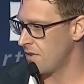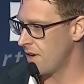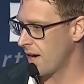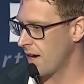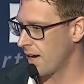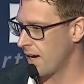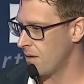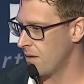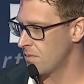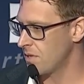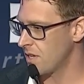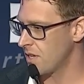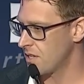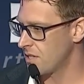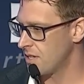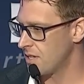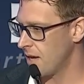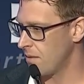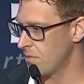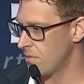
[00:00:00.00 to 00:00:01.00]
outcomes and a
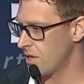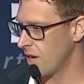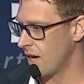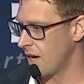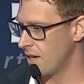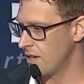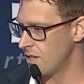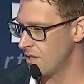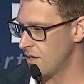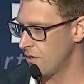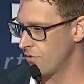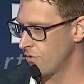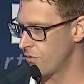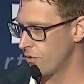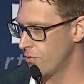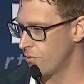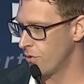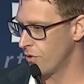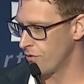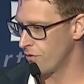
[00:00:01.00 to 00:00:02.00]
step change in
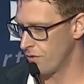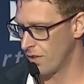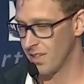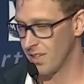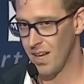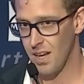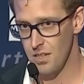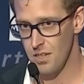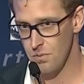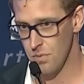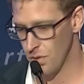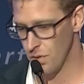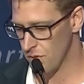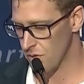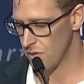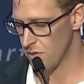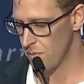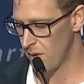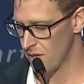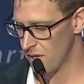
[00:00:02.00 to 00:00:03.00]
throughput, for large mills
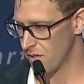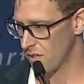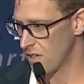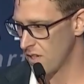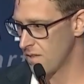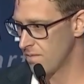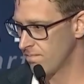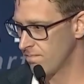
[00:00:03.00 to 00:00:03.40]
especially.